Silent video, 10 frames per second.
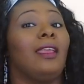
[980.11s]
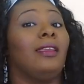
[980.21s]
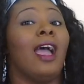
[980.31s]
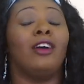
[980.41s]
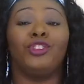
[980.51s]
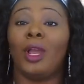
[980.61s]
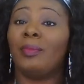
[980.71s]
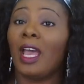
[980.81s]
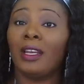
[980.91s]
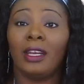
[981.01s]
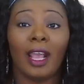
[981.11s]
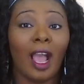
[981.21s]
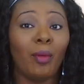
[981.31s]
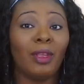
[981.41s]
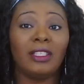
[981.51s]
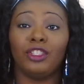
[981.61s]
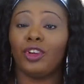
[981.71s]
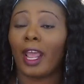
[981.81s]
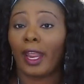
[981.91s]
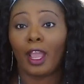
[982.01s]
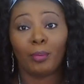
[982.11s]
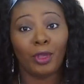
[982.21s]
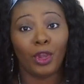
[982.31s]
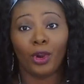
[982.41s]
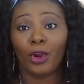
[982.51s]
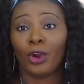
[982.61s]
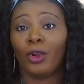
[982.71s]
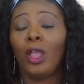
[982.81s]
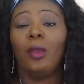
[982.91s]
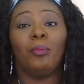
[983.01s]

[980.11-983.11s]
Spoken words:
y'all drop down in the comments and try to help your girl,